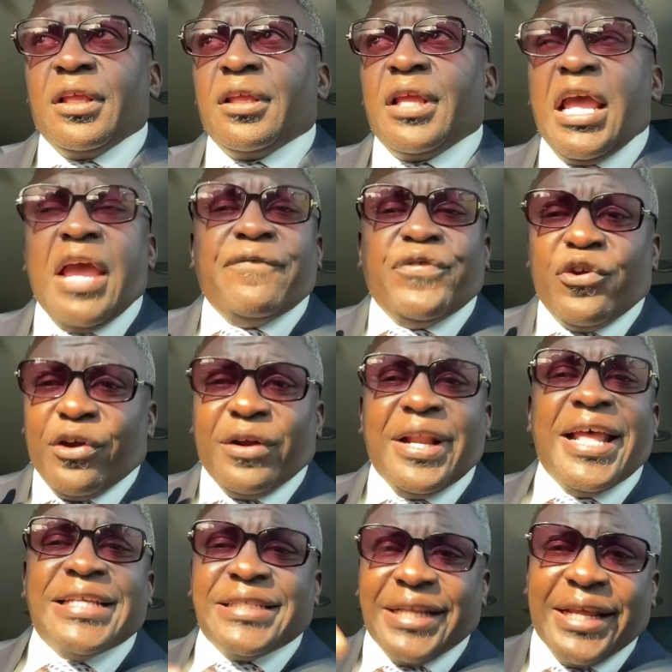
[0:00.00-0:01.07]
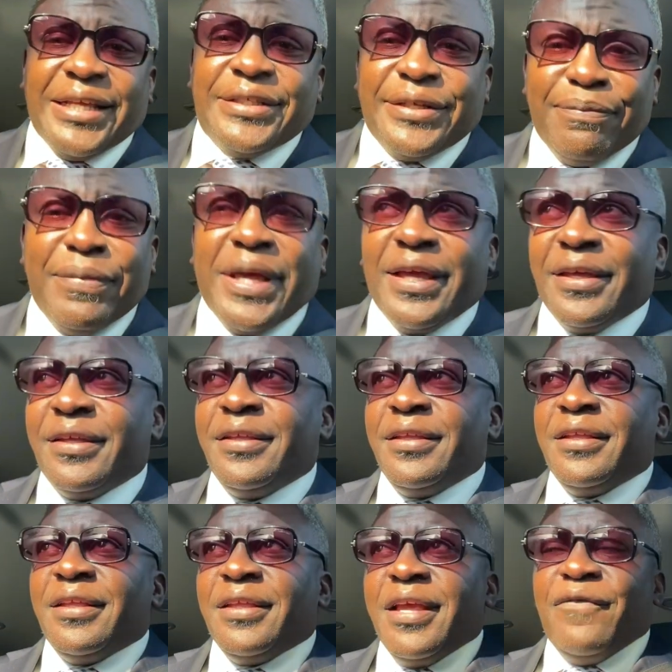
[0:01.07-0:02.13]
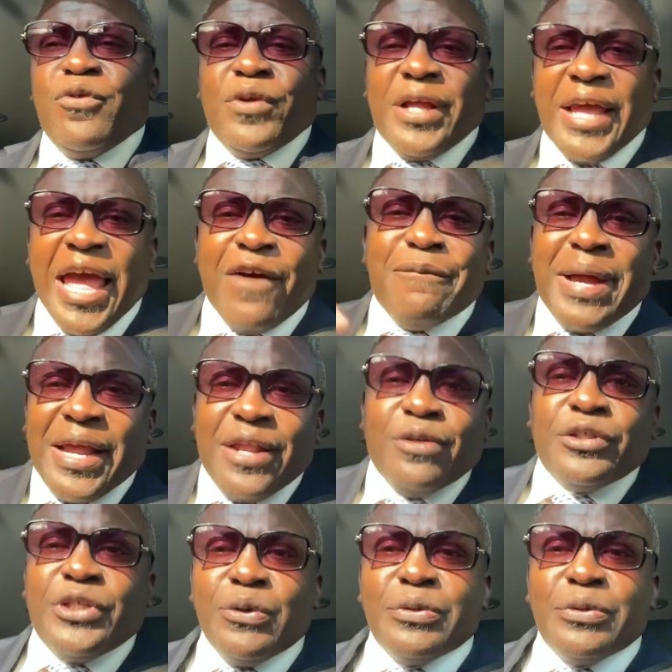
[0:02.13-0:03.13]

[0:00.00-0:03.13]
If you're listening to me, if you want to have my little 2